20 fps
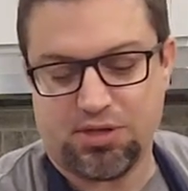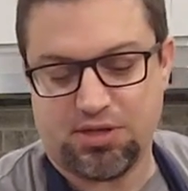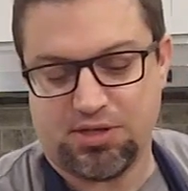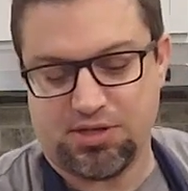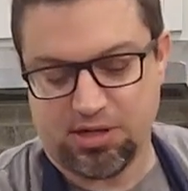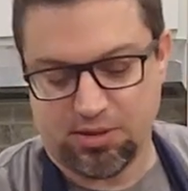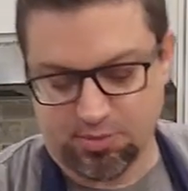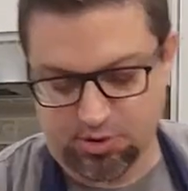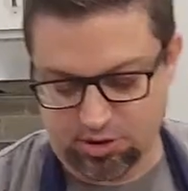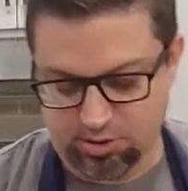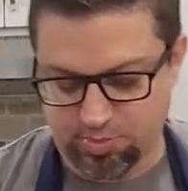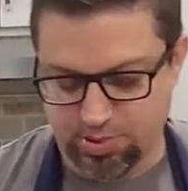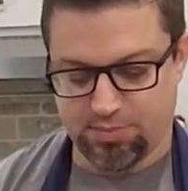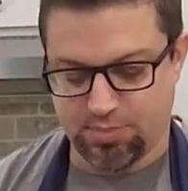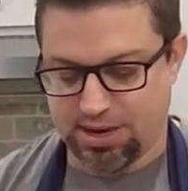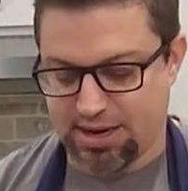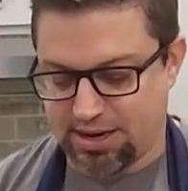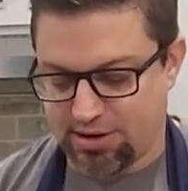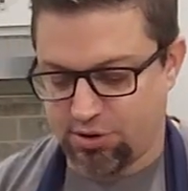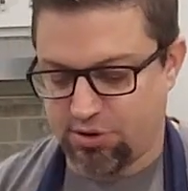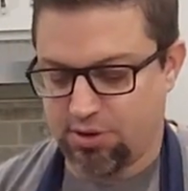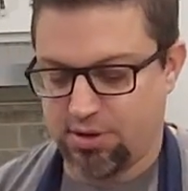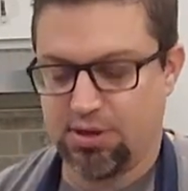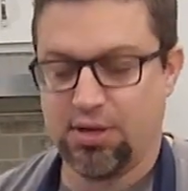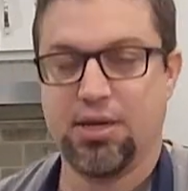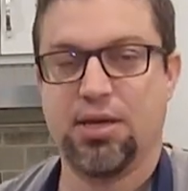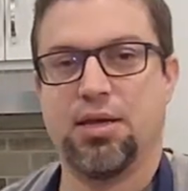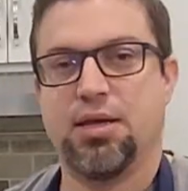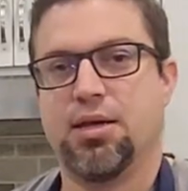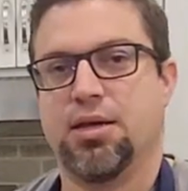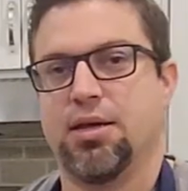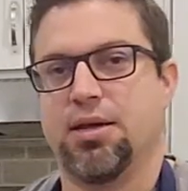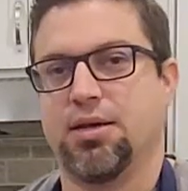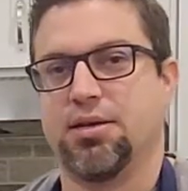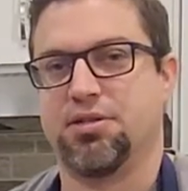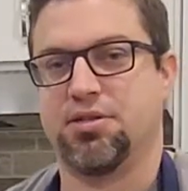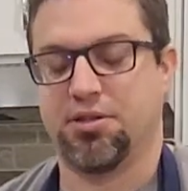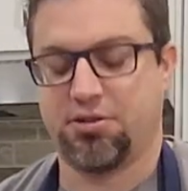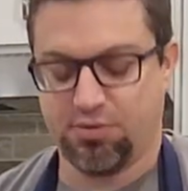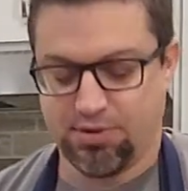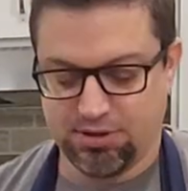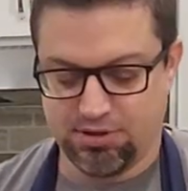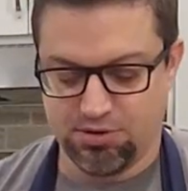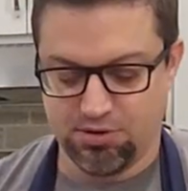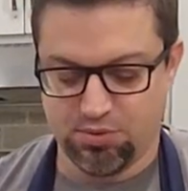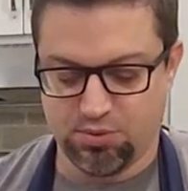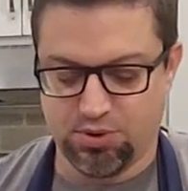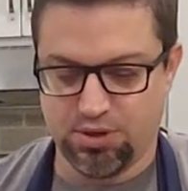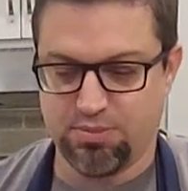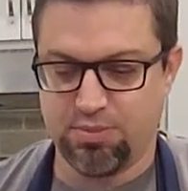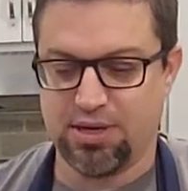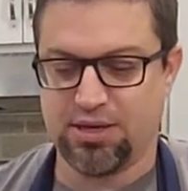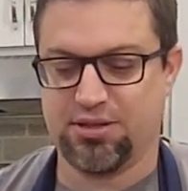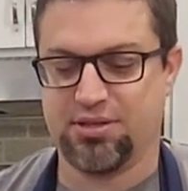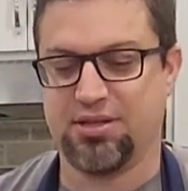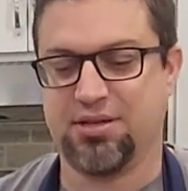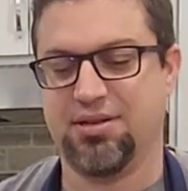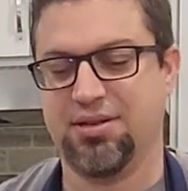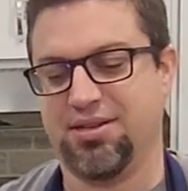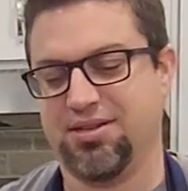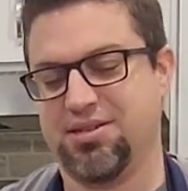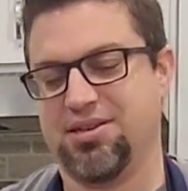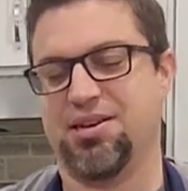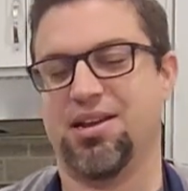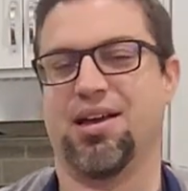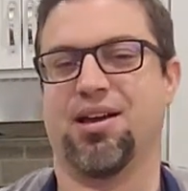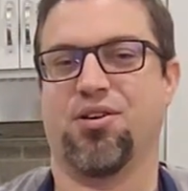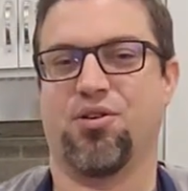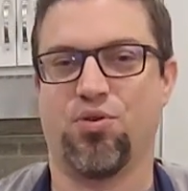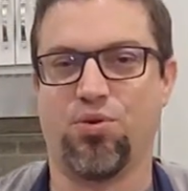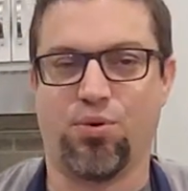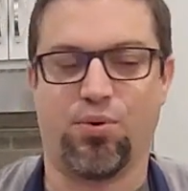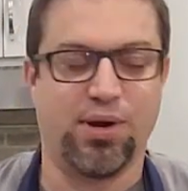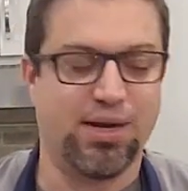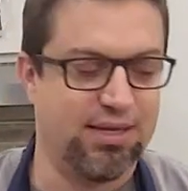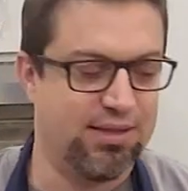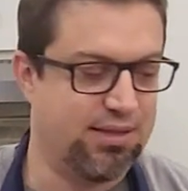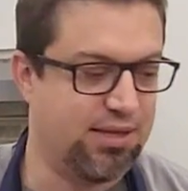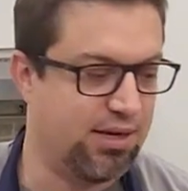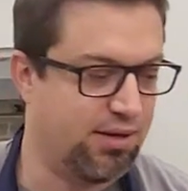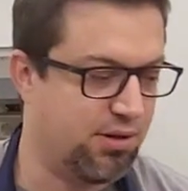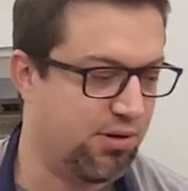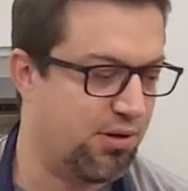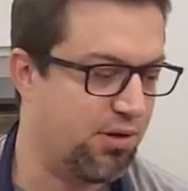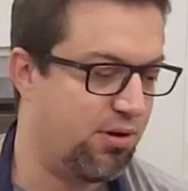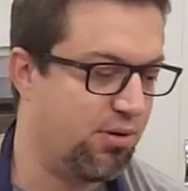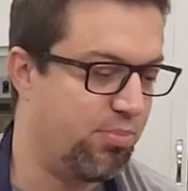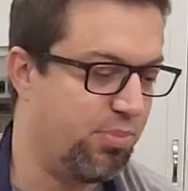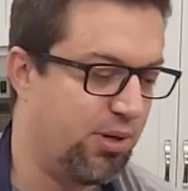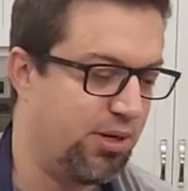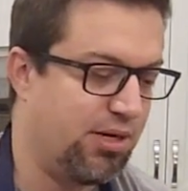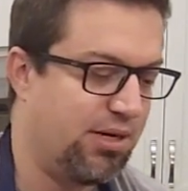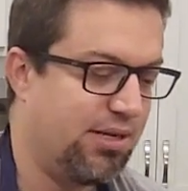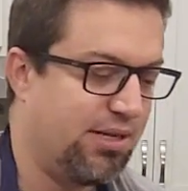a similar pattern as the 3-2-1 method. It's not quite that long, but it